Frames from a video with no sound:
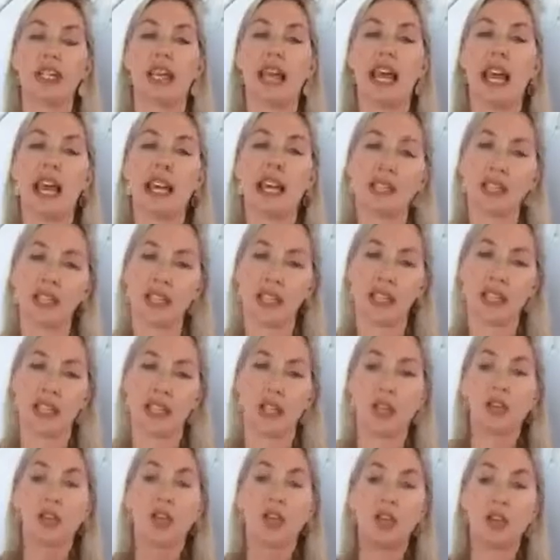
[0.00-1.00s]
acid.
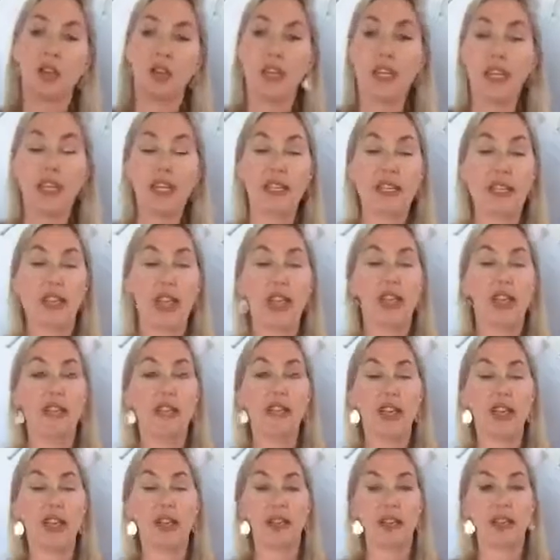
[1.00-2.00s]
So you need to have
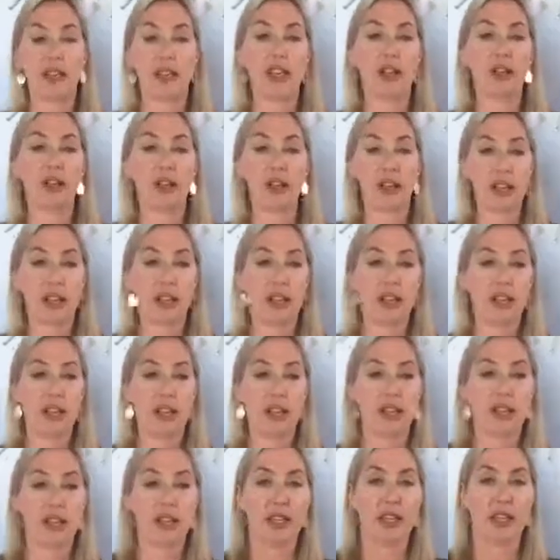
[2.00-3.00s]
enough,
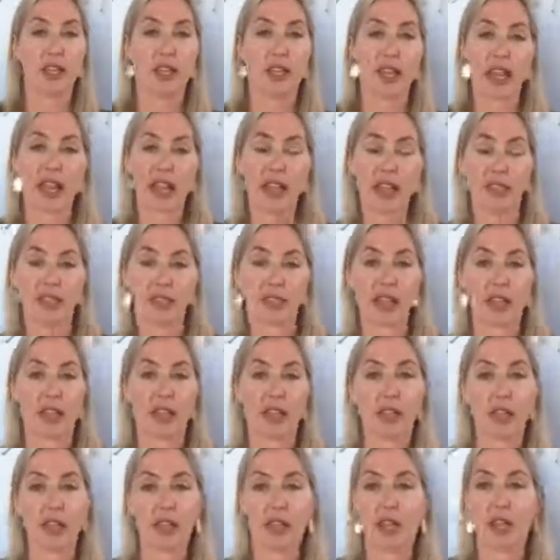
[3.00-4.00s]
the acid
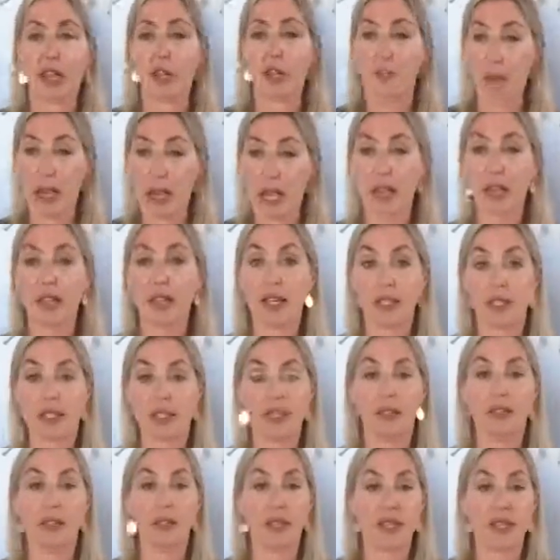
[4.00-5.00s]
alkaline balance,
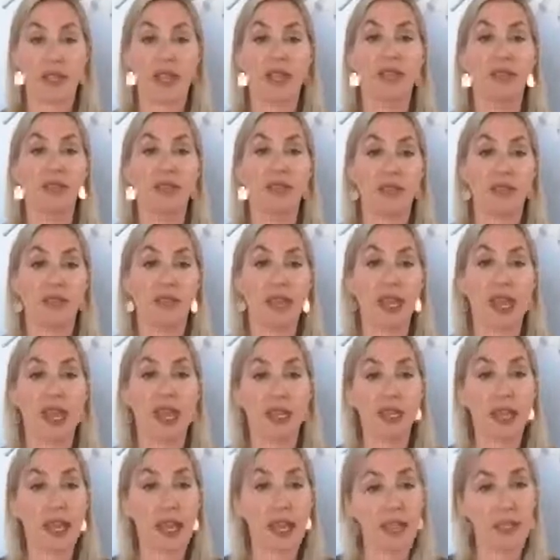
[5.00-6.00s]
as we've said,
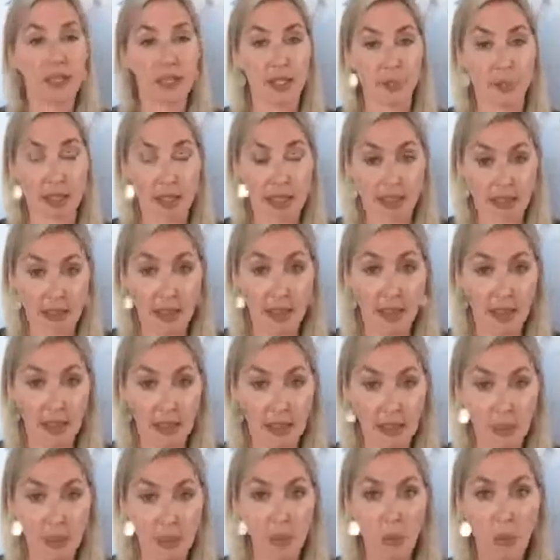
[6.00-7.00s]
has to be 7.
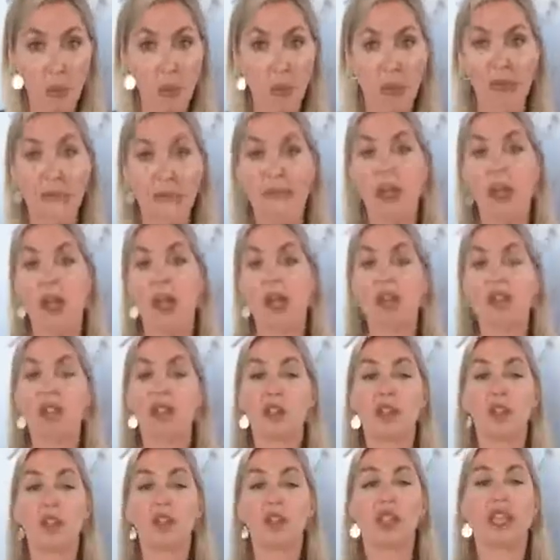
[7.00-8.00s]

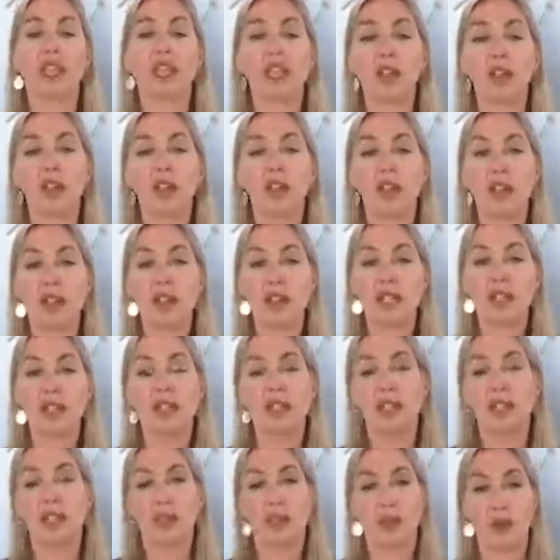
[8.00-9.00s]
So to
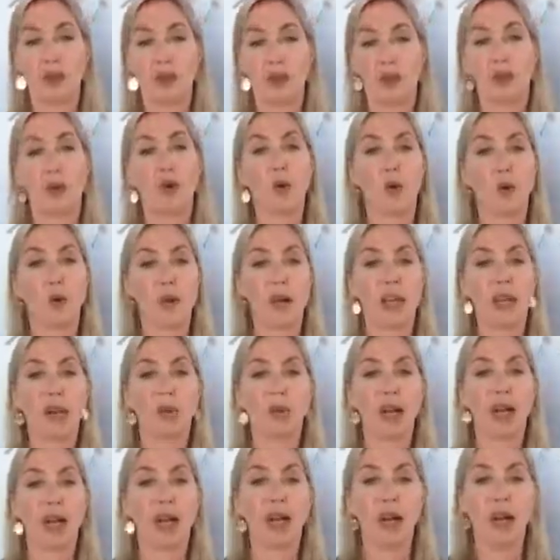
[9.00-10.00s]
increase the core
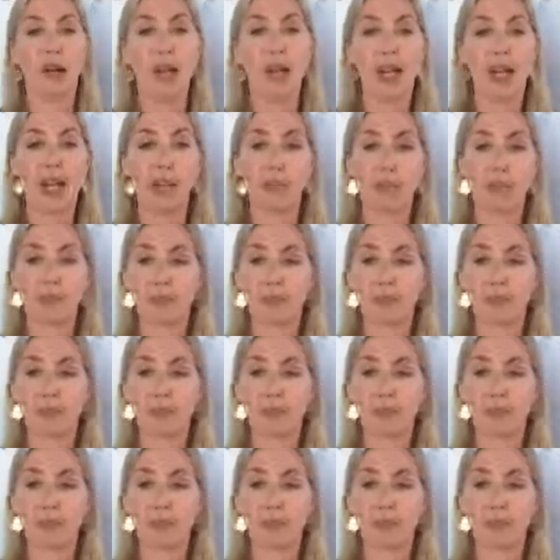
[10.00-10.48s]
metabolic rate,